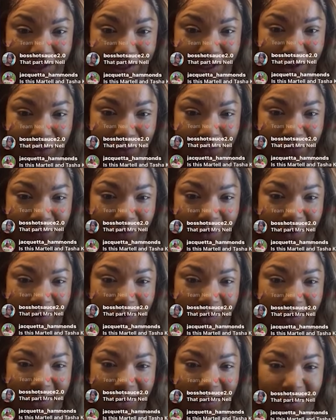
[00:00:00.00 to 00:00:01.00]
she's
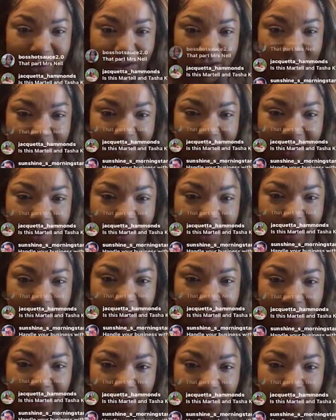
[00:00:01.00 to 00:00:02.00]
referring to Tisha K
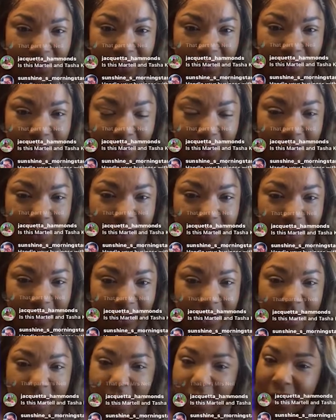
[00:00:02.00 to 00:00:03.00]
interview with
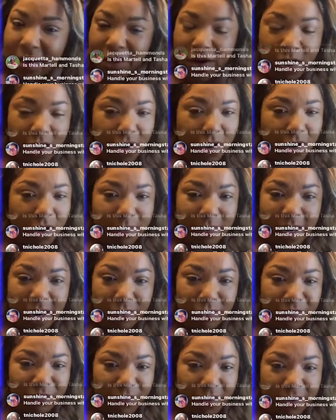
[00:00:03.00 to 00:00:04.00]
Martell. No, I'm
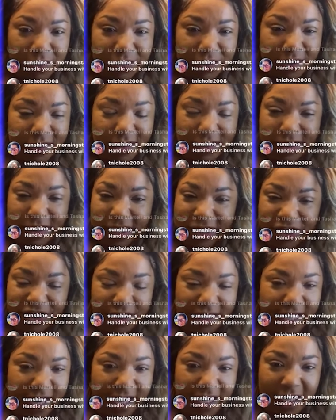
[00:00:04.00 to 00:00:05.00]
not referring to
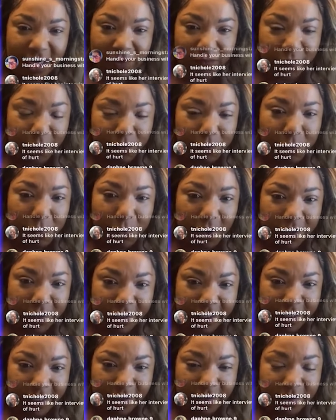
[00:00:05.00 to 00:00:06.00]
Tisha K interview with
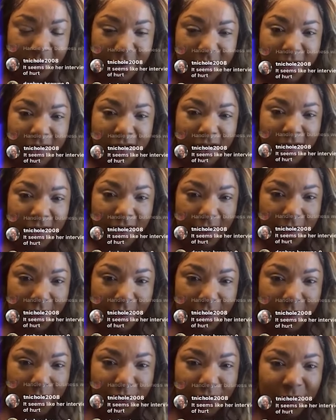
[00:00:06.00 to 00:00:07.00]
Martell.
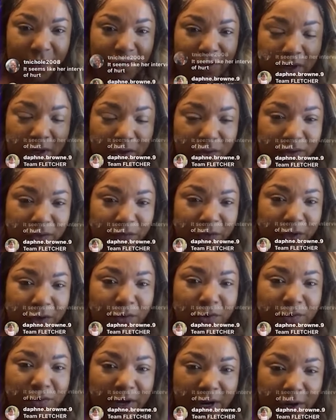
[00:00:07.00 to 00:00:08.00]
For those of
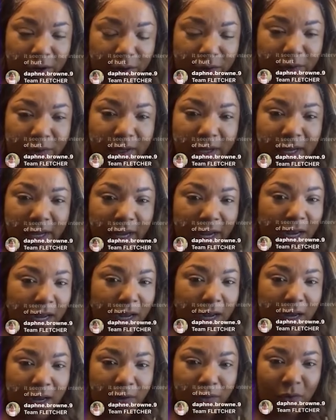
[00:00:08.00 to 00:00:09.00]
you who know,
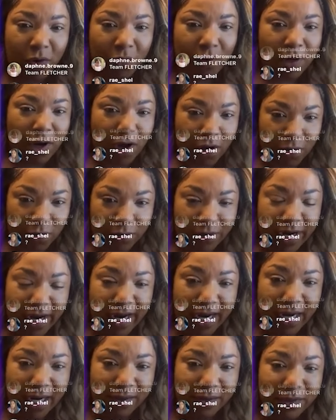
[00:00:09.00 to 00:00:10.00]
I won't call no
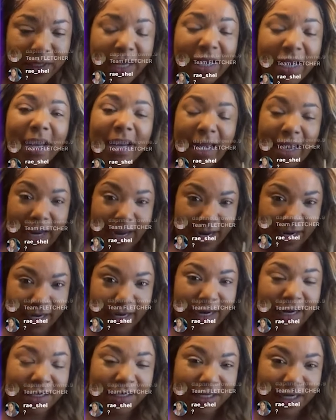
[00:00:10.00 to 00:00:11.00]
names
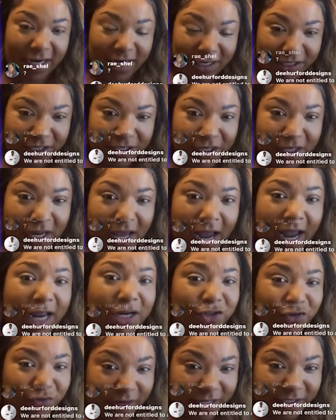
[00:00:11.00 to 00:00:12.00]
and until I
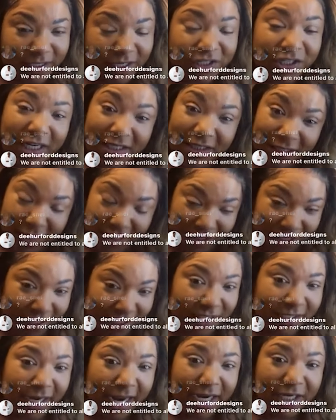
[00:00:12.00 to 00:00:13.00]
address it.
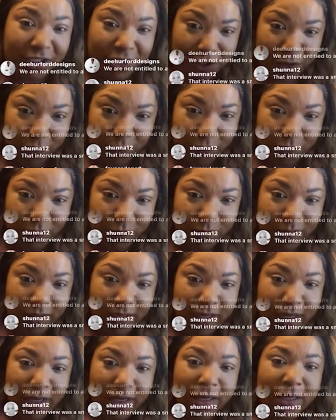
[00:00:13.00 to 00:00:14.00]
Just stay tuned.
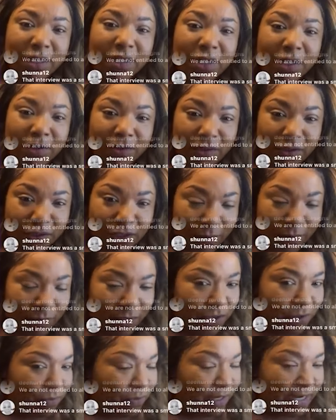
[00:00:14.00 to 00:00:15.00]
Some
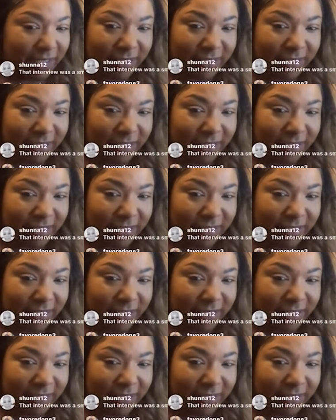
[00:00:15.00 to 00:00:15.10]
of you.